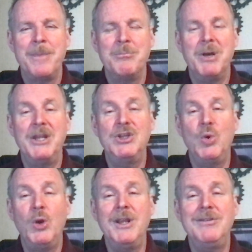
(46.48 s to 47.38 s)
By the
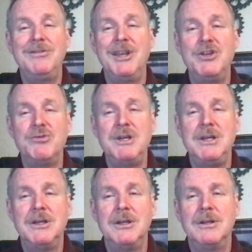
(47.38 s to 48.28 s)
20th century,
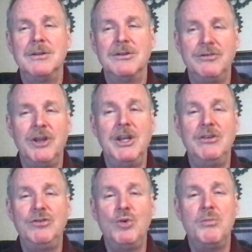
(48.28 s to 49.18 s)
the Sunday
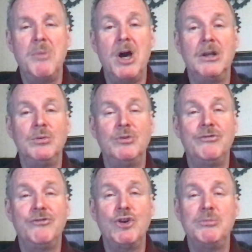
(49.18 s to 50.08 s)
school model was
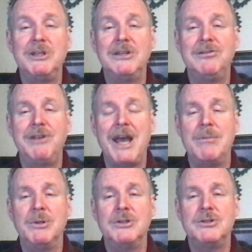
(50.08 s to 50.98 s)
firmly
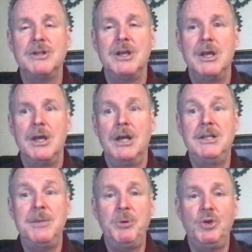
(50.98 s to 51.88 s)
established. A
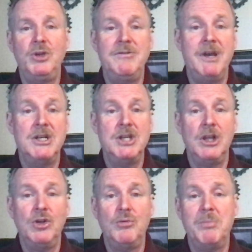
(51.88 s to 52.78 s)
typical
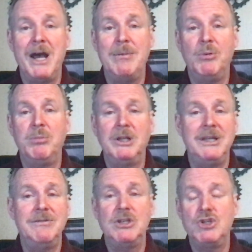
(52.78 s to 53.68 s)
evangelical
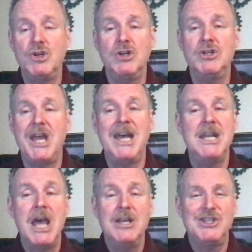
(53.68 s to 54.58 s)
Bible-believing church
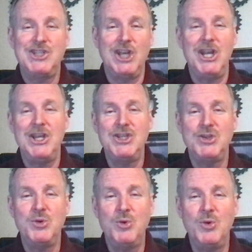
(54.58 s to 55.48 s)
had Sunday
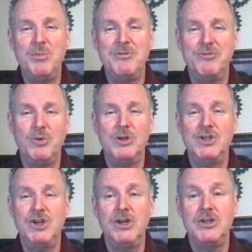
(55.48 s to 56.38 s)
school before
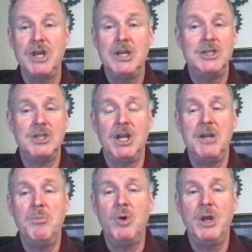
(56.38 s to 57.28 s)
church,
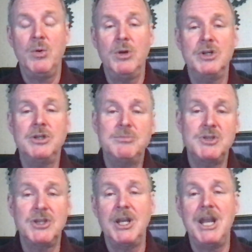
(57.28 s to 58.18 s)
Sunday morning worship,
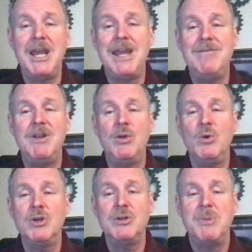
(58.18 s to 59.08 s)
Sunday evening
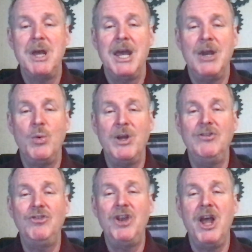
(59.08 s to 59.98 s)
worship, and
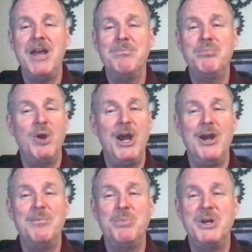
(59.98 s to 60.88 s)
Wednesday night
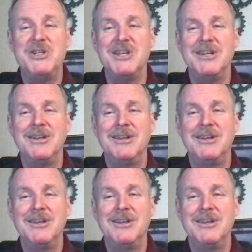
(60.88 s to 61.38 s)
prayer and preaching.